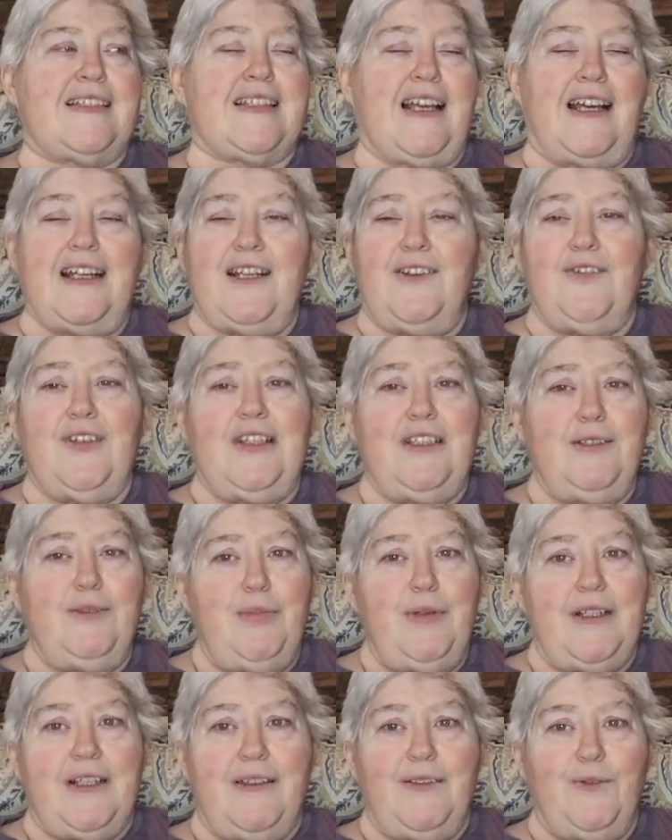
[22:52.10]
kind of a little
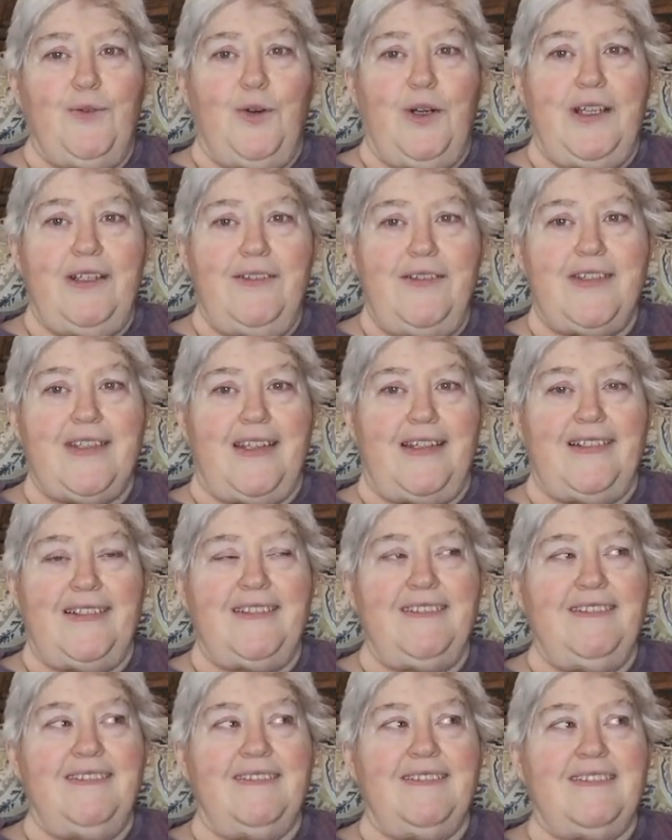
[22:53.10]
bit on the wild
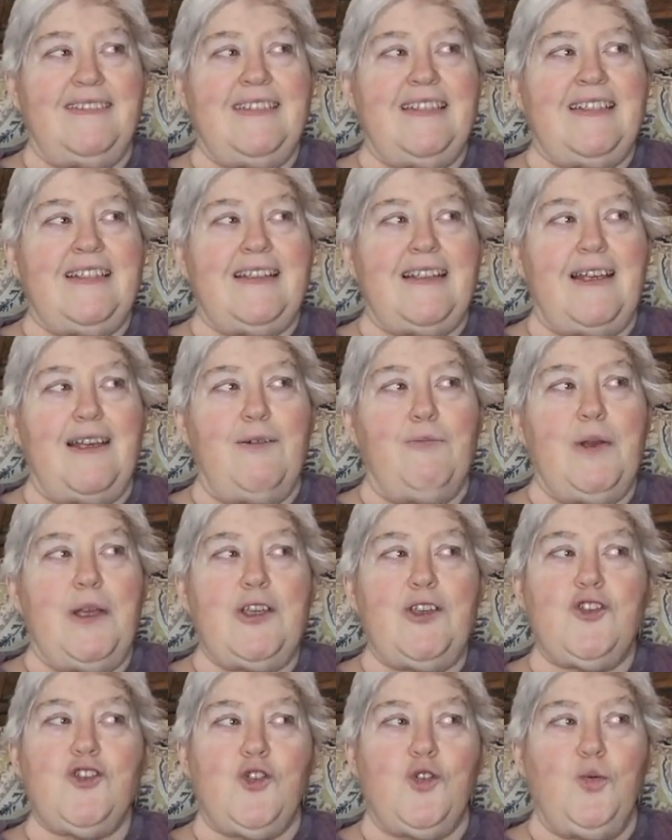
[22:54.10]
side and
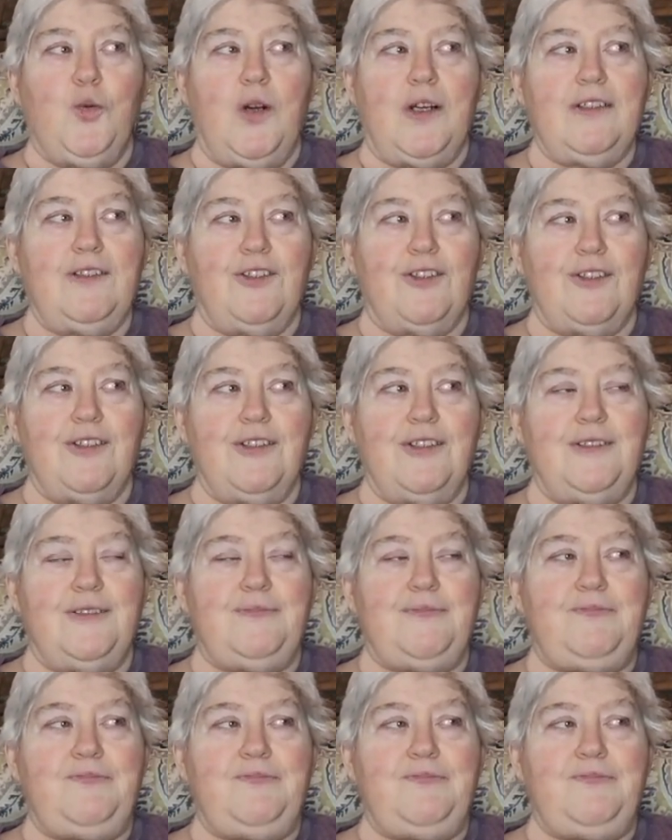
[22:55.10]
makes you wonder